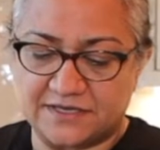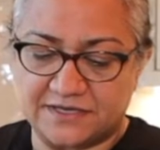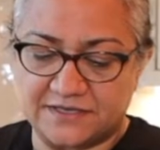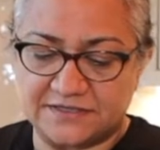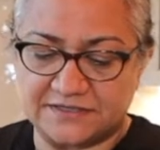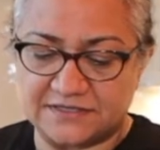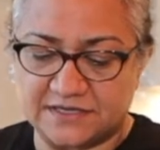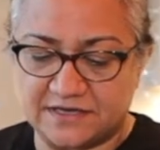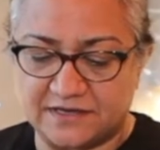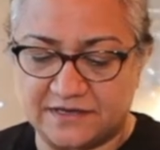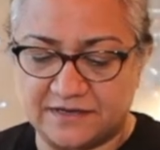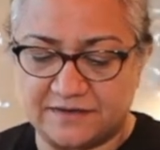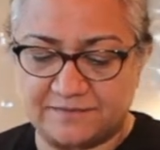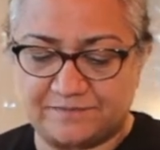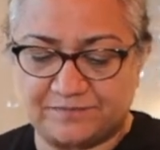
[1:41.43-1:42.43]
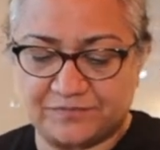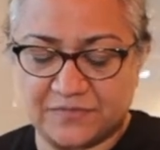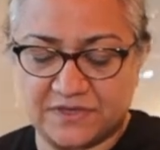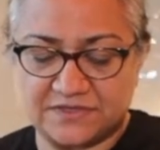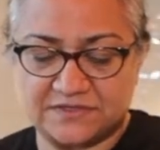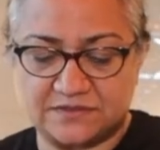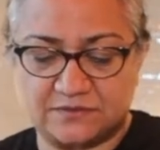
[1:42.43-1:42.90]
And
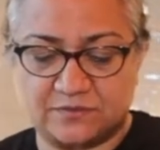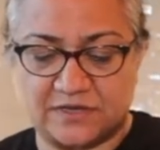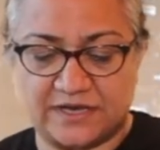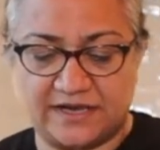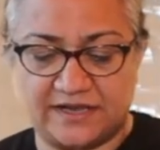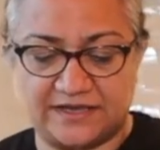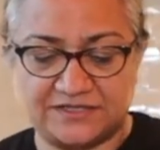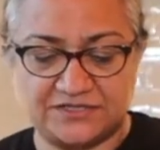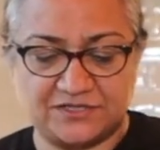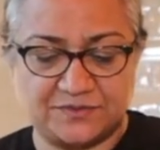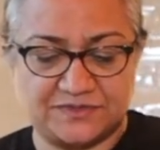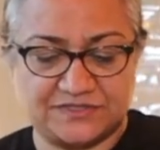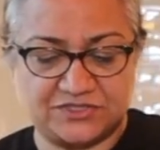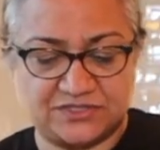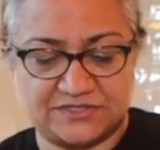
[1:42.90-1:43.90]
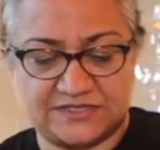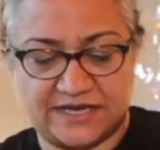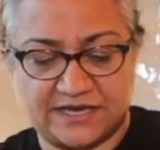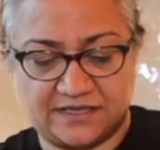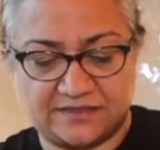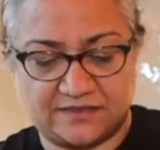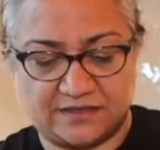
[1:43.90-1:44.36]
so what I like to do is just
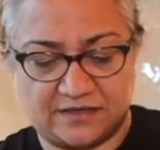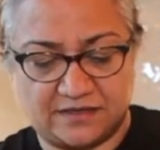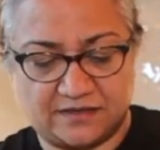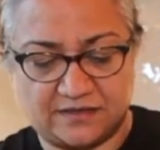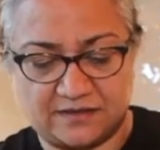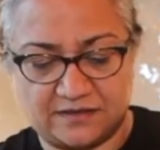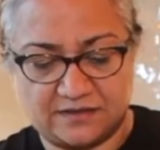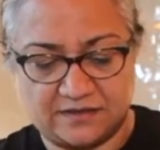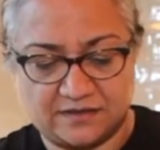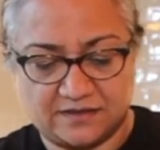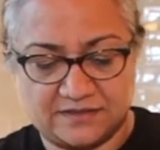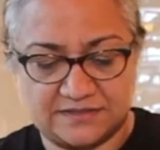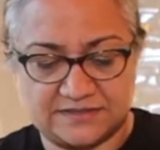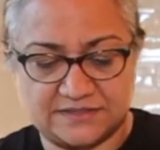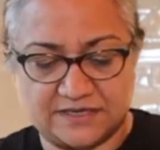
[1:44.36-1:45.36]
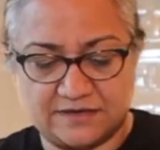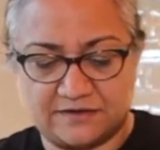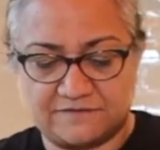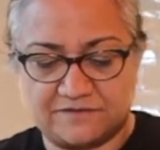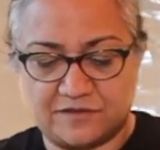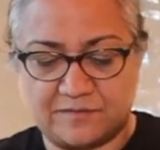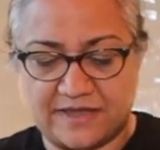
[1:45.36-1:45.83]
take the skin
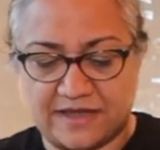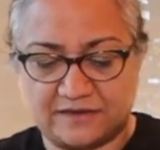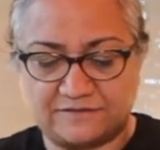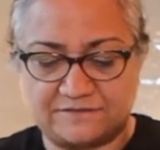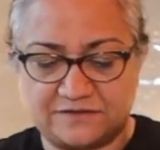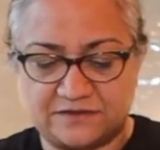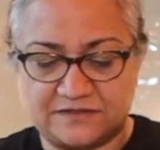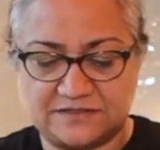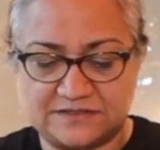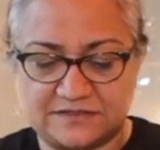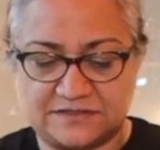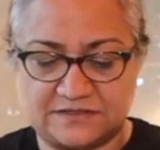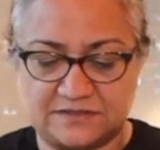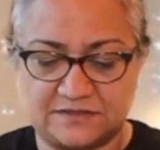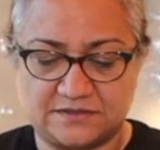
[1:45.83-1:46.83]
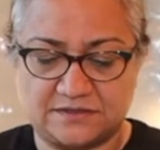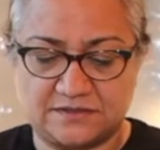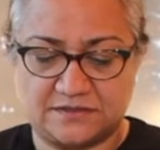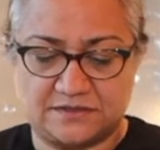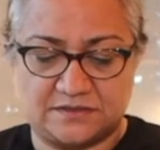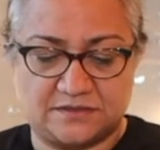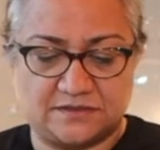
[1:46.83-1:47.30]
off the back first
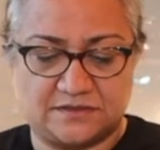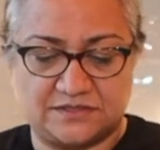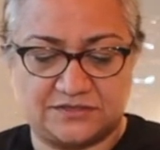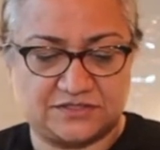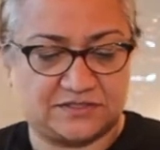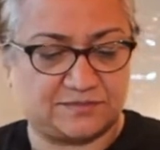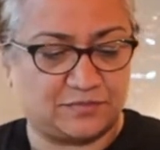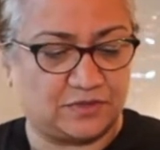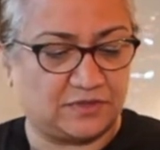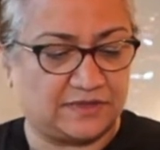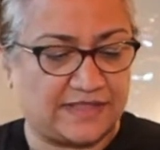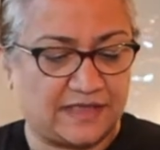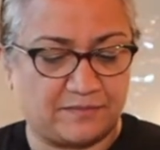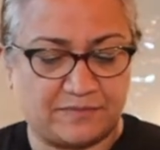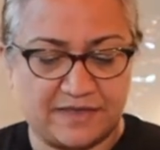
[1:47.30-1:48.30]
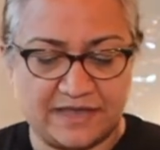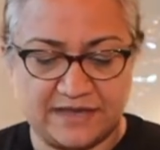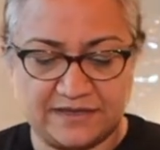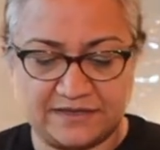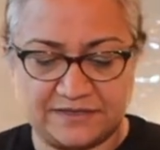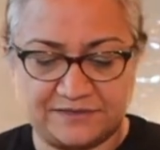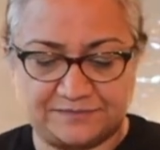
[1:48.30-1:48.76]
and just pull that back.